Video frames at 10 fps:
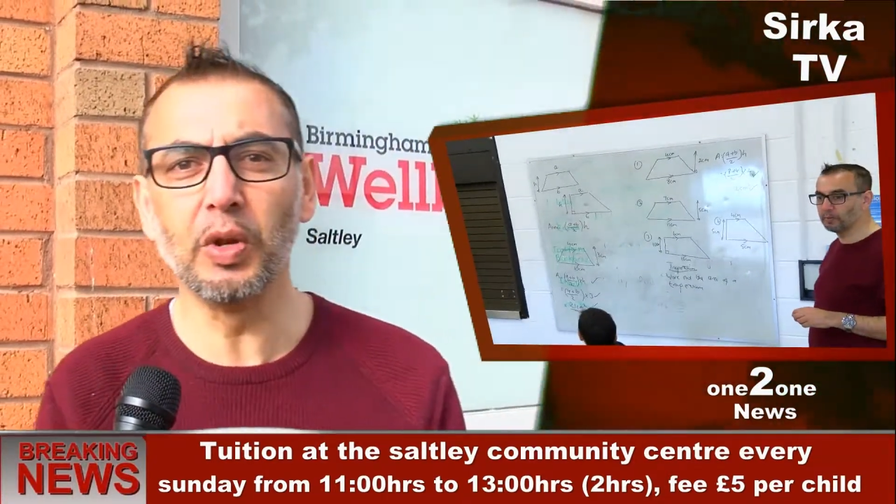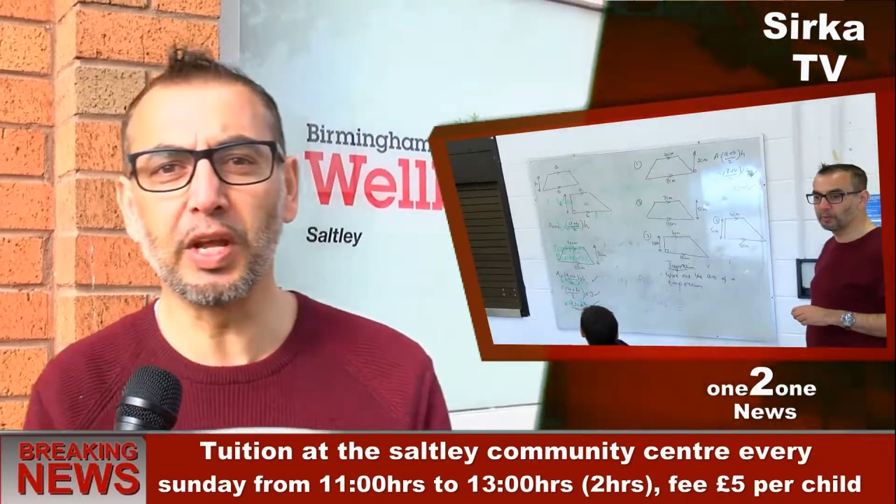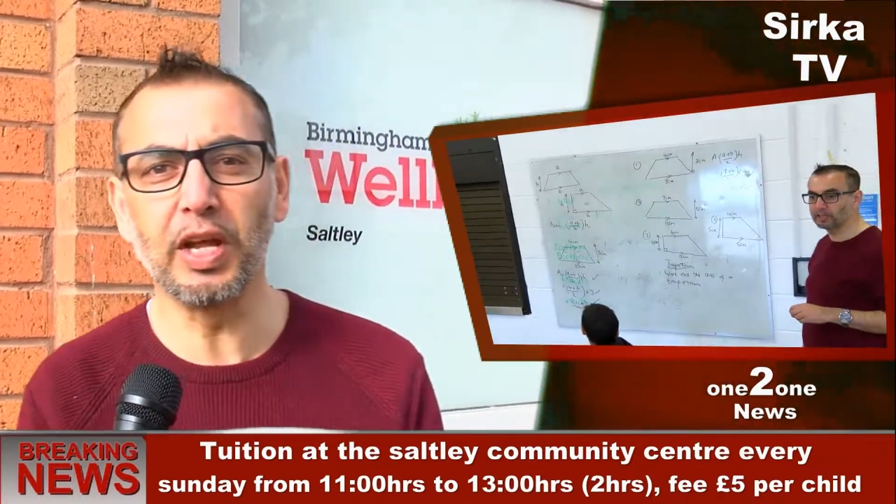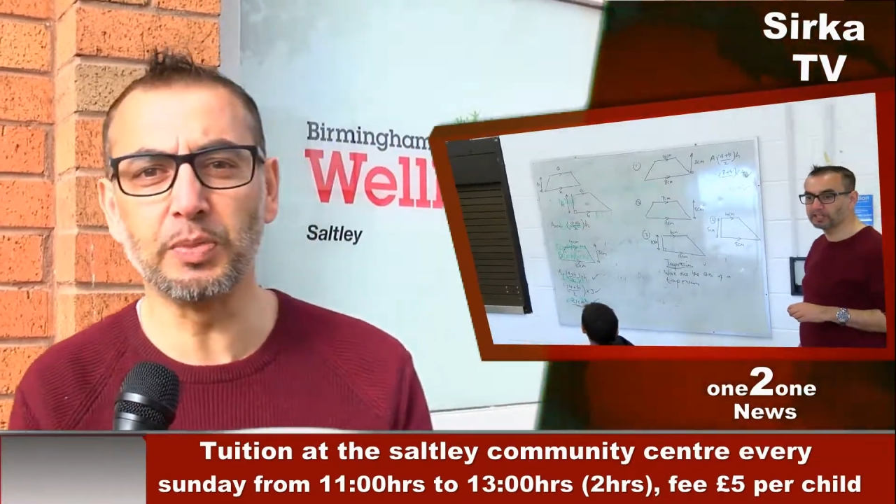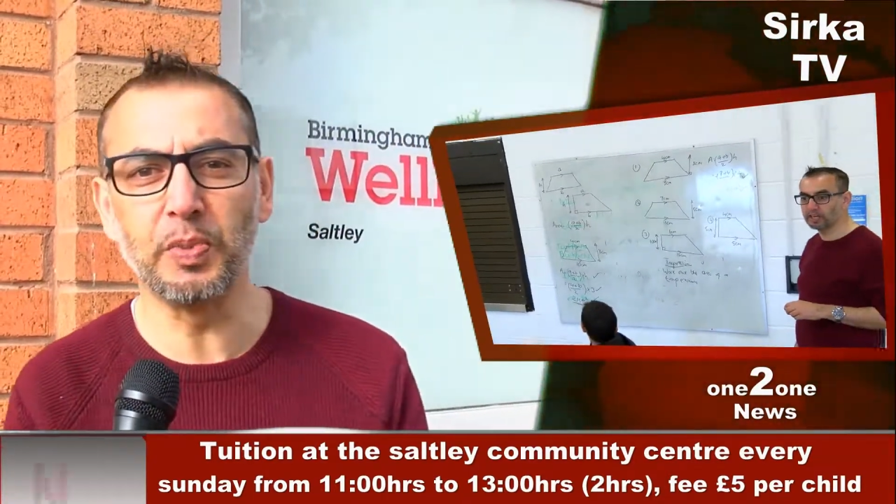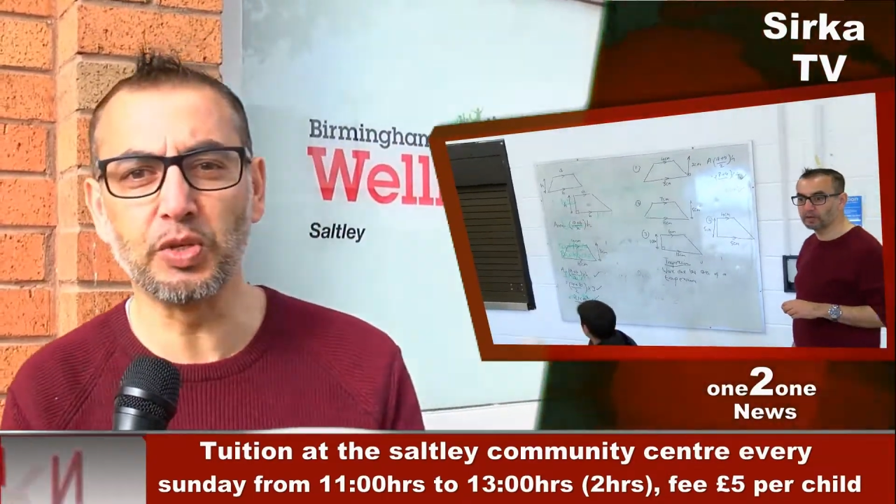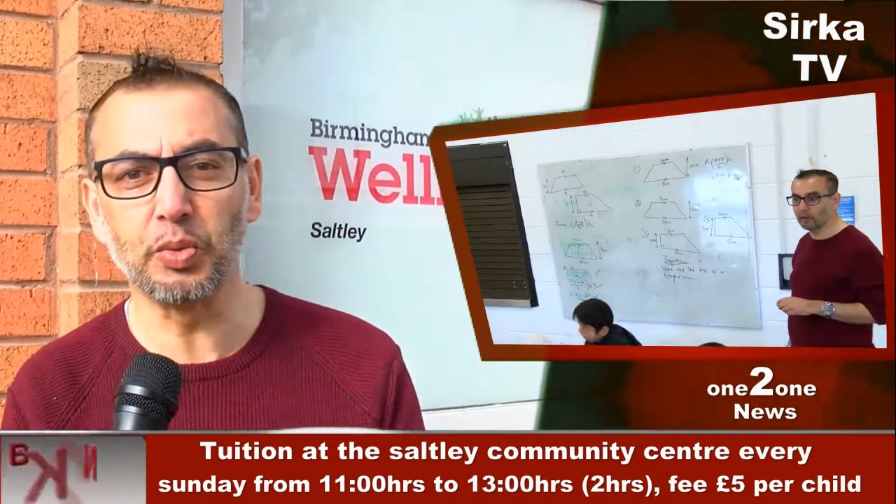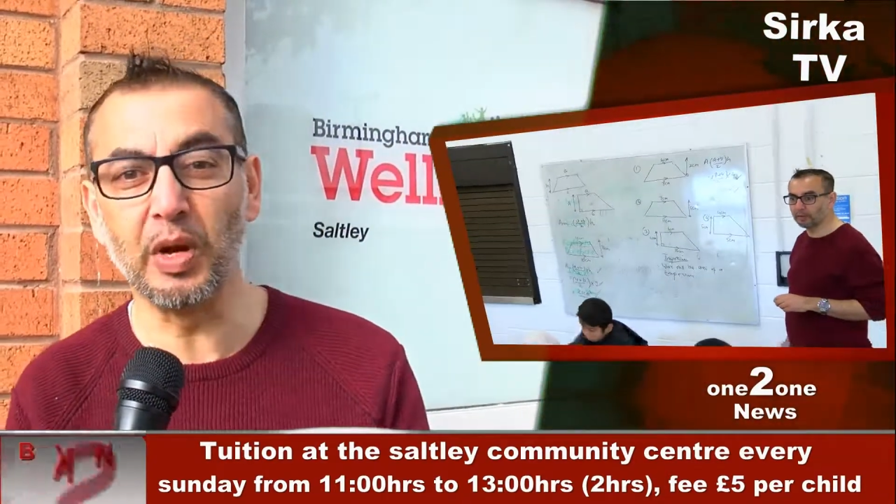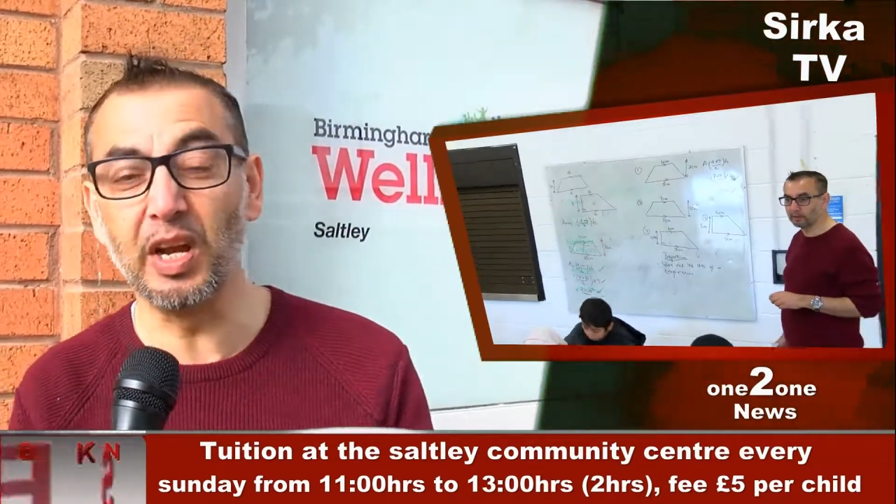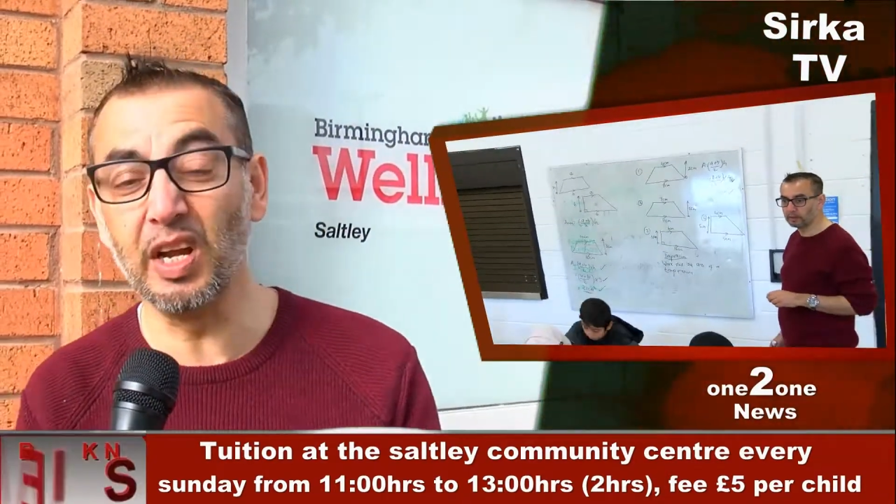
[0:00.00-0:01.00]
the kids
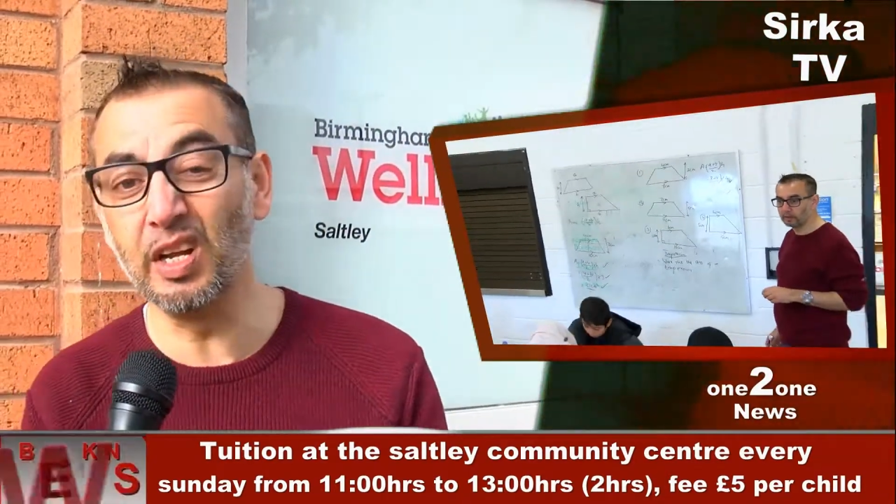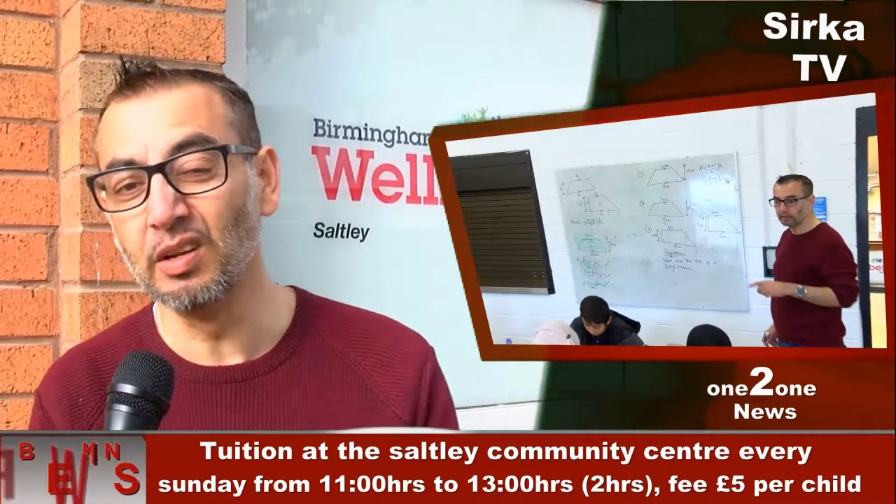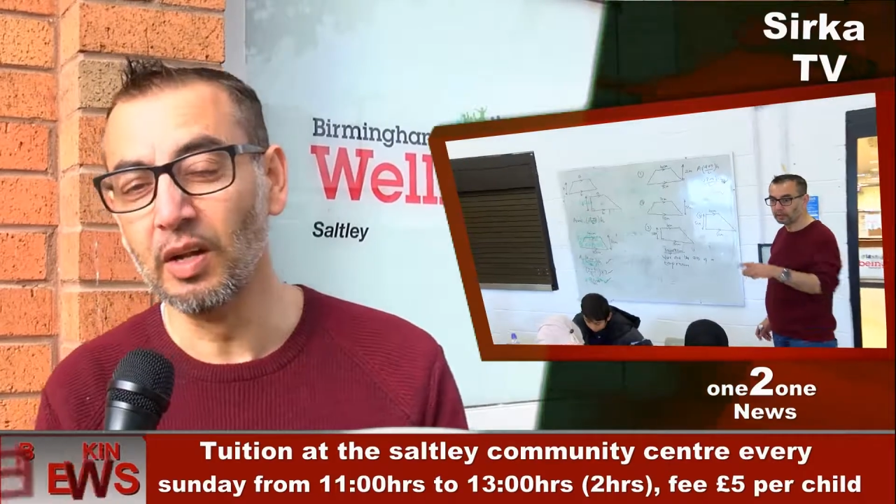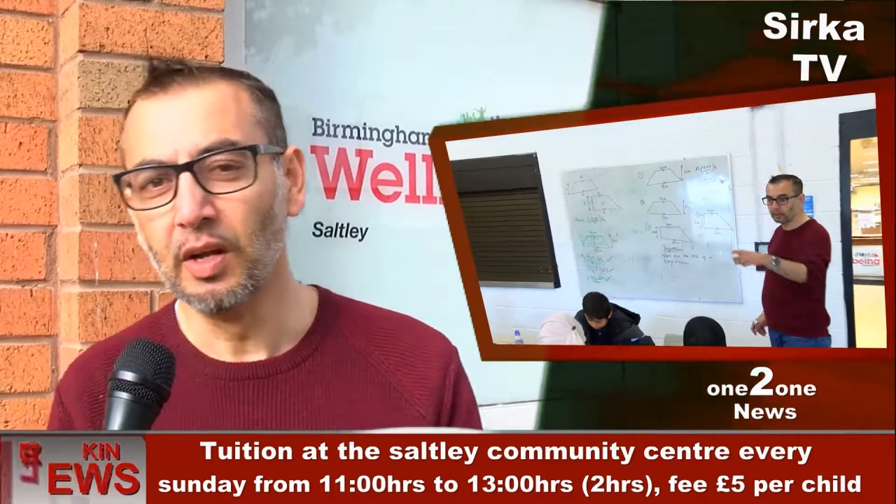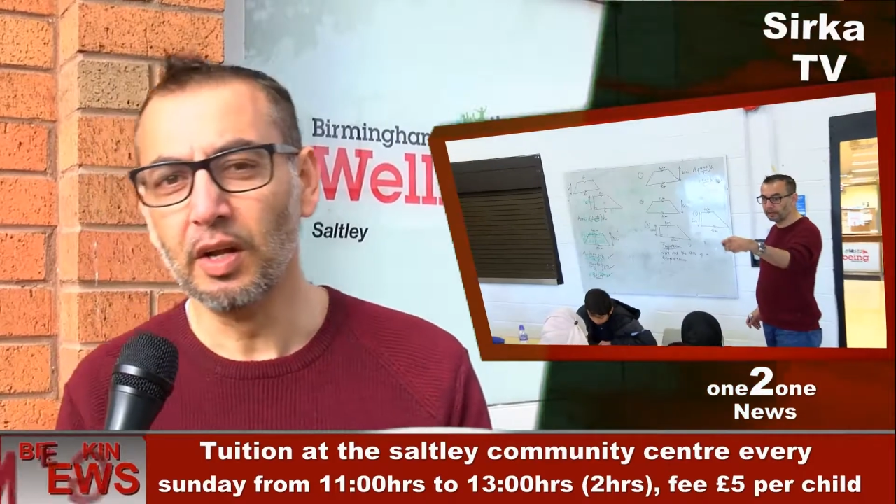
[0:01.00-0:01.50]
between